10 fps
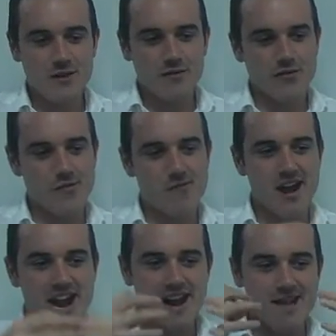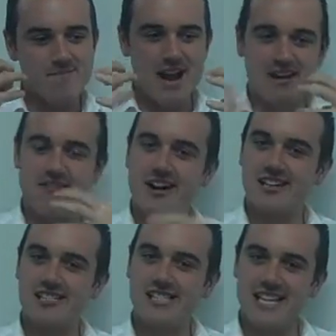from my
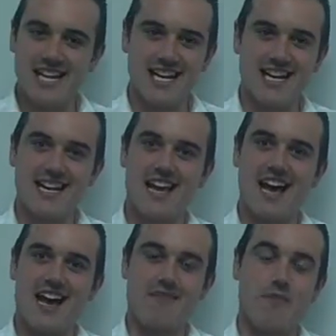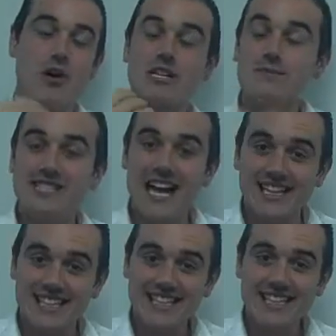background in
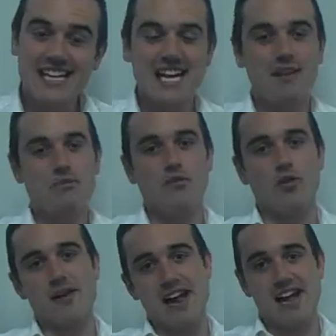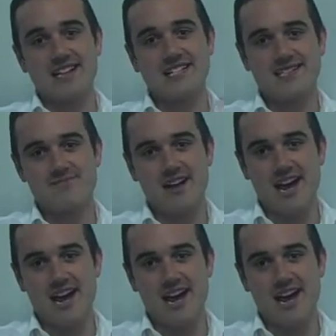hospitality and performing arts.